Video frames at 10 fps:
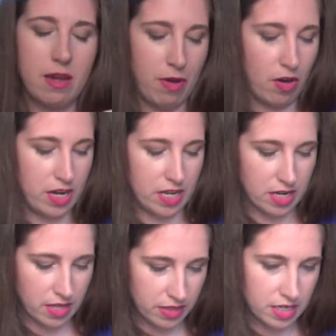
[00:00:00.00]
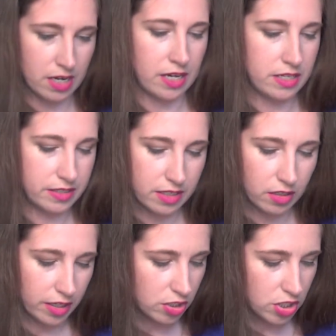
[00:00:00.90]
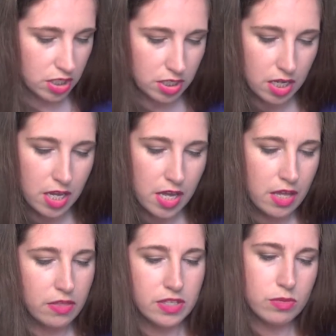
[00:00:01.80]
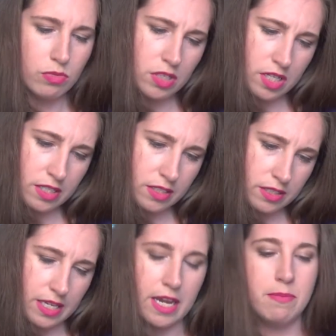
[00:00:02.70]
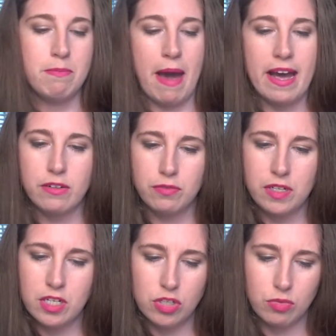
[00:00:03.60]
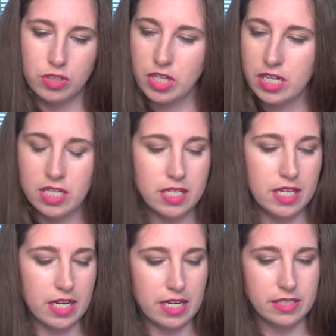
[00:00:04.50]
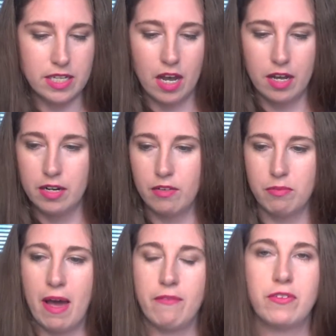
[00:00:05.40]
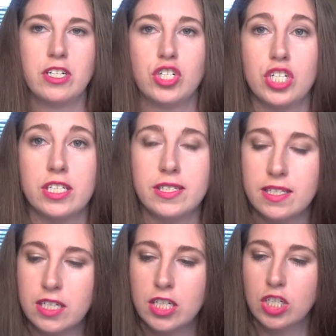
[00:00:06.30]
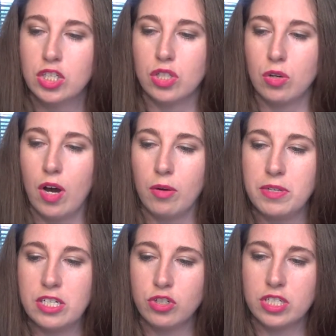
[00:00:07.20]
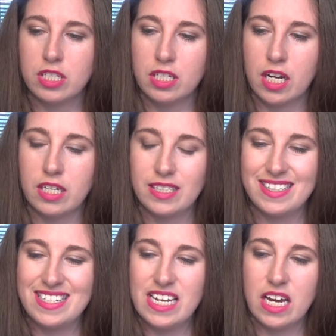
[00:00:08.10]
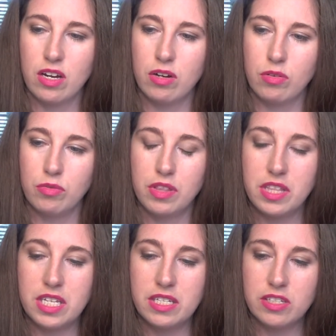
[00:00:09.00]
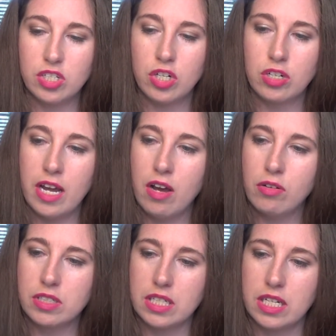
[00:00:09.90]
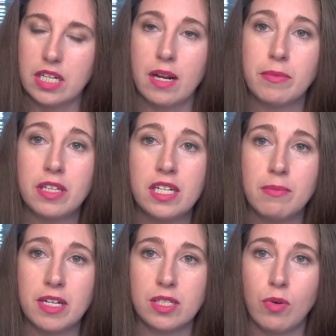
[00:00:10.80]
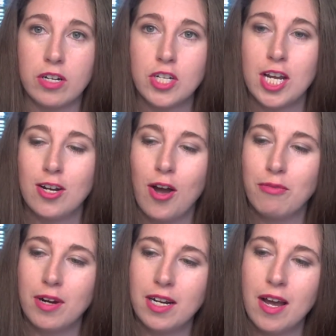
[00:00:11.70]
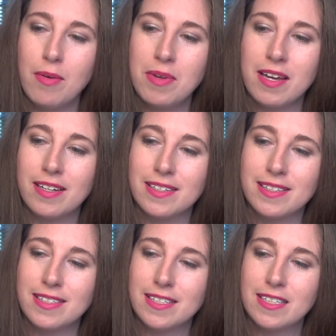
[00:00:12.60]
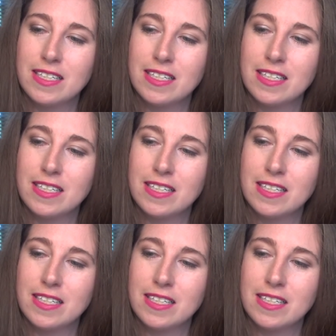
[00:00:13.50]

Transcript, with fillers: came out in the 90s collection. This one is a matte finish, which I didn't get a ton of matte finishes, so I'll be interested to kind of see how these turned out. And I'm cleaning my swatch hand off right now because